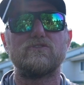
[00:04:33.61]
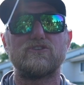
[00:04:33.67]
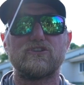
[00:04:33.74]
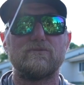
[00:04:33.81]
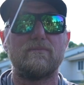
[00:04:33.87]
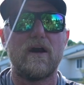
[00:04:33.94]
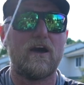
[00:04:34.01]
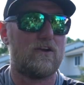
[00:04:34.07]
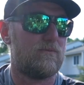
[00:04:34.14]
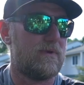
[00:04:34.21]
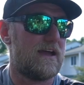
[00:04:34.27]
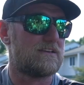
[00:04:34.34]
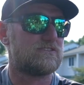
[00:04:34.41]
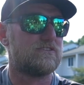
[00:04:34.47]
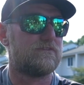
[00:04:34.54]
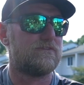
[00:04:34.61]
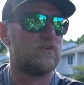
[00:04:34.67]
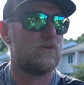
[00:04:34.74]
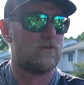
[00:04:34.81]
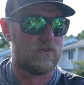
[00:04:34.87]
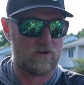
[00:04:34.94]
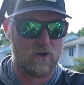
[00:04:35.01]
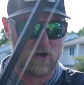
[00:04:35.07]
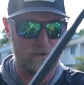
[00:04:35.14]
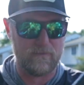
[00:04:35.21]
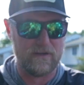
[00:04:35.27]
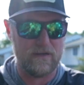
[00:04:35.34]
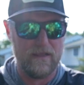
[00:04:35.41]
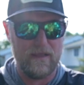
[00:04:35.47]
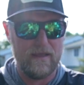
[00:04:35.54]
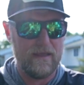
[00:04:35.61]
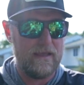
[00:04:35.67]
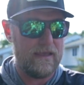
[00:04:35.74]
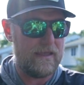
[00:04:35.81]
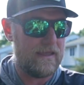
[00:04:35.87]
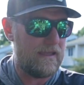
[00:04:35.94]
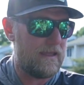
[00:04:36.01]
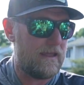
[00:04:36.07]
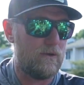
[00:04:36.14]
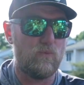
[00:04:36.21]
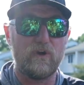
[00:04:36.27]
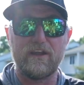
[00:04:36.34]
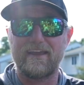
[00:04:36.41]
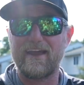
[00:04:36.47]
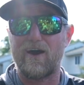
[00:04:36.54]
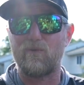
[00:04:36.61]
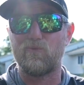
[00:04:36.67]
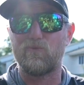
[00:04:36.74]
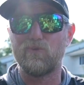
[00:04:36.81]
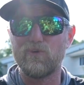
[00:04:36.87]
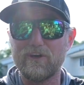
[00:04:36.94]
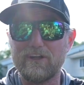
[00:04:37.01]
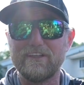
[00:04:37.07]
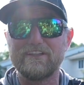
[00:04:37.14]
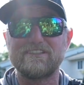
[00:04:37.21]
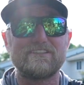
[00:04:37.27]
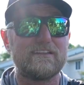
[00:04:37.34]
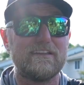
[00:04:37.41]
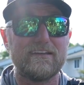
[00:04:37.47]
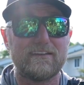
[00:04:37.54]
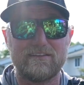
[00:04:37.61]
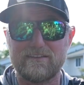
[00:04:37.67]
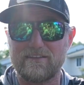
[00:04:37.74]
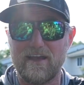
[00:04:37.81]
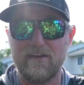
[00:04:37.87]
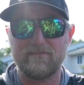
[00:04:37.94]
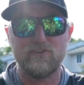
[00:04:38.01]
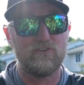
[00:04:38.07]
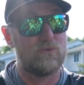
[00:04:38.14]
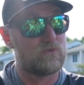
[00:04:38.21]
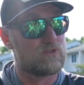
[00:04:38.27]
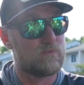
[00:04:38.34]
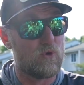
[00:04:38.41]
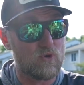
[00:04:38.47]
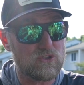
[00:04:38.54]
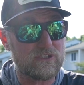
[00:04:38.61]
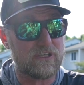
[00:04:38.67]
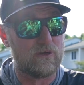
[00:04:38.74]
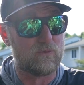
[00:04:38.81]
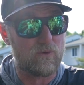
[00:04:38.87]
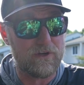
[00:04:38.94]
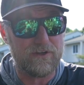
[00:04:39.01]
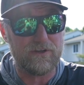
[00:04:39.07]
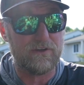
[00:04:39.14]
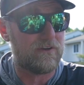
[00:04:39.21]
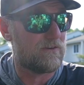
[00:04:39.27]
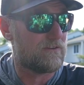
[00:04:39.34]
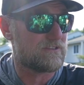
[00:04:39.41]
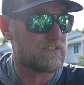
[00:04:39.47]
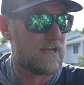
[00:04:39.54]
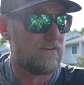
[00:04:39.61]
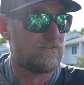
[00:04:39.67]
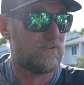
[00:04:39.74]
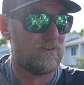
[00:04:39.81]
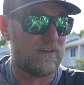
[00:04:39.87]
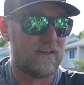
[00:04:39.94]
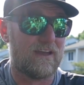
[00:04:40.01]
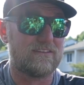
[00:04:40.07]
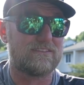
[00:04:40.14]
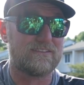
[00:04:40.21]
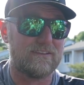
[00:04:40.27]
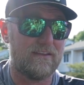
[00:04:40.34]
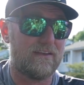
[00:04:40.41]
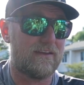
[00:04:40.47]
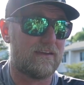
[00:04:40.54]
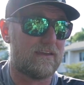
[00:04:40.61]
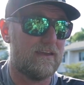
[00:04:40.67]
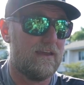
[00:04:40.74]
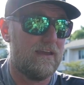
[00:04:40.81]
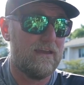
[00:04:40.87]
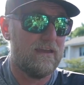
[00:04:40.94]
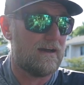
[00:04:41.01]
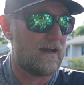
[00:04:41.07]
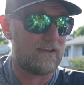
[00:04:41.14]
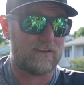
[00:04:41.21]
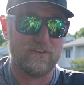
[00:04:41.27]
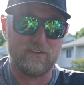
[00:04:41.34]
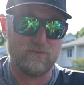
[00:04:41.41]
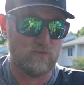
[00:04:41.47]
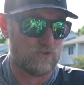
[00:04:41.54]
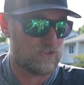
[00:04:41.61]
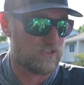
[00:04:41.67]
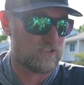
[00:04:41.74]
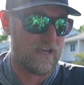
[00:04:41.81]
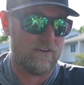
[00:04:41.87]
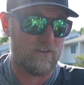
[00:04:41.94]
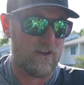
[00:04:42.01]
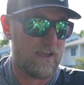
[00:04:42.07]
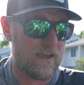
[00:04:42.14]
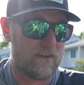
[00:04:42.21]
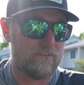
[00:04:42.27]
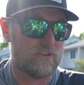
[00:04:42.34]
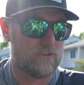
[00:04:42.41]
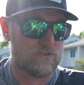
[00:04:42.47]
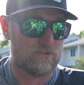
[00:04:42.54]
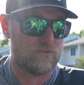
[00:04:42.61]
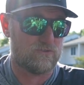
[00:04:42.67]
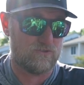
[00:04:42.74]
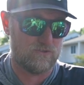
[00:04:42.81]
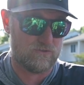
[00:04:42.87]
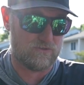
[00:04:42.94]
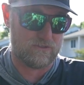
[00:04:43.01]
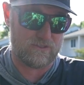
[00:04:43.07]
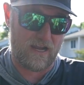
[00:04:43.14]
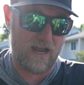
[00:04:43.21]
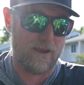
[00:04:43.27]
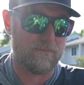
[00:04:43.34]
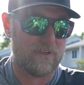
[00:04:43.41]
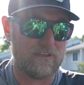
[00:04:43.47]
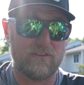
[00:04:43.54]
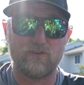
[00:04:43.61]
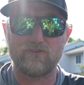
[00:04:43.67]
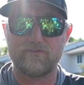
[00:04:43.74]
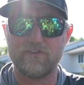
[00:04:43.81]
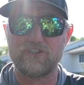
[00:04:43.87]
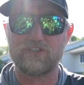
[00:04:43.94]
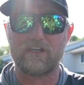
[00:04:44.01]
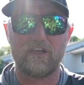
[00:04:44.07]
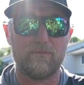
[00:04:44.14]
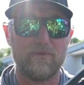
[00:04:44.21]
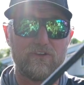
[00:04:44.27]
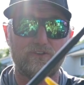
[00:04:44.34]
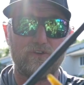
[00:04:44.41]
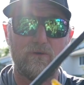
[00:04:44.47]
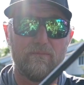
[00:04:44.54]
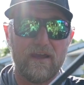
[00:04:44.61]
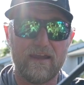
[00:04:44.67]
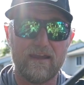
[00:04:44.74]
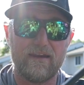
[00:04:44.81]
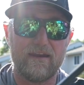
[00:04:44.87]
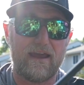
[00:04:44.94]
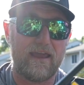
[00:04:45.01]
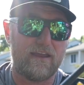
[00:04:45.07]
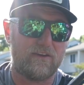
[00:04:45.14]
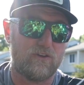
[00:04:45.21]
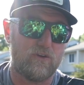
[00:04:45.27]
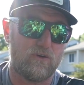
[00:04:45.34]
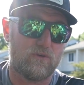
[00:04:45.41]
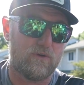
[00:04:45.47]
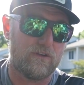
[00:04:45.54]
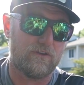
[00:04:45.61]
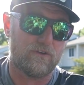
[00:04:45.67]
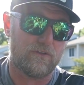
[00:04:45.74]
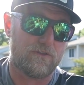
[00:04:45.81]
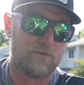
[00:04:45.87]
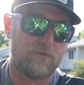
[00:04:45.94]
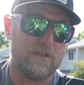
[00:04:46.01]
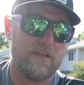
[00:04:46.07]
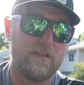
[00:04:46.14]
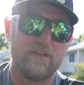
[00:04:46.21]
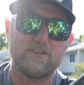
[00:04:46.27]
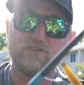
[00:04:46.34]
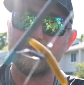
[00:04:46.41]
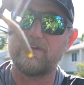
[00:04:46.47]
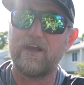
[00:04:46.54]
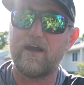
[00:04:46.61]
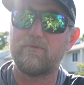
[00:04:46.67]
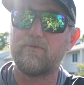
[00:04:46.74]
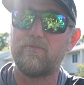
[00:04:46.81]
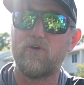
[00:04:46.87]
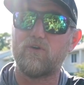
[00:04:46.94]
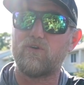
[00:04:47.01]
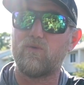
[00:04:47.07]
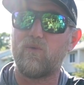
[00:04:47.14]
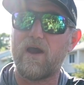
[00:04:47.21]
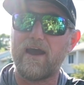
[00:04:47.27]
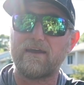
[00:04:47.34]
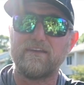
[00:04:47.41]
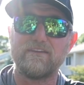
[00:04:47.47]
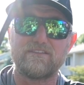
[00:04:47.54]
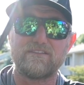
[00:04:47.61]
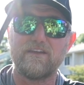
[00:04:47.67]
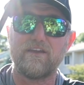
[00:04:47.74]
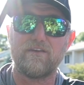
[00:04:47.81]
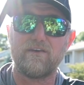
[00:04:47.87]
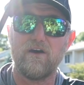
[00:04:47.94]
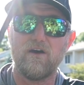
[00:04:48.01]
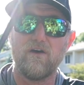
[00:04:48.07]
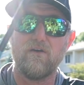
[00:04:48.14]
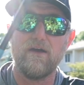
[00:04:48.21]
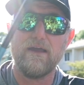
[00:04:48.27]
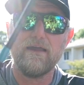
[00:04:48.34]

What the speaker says: Shimano Mastiff Fluorocarbon. And when it got really slick this afternoon, it was supposed to get windier this afternoon and got slick. I was just having a heck of a time getting those fish to commit to a bait, and I had to go to a little 3-inch Yamamoto Wacky Cinco.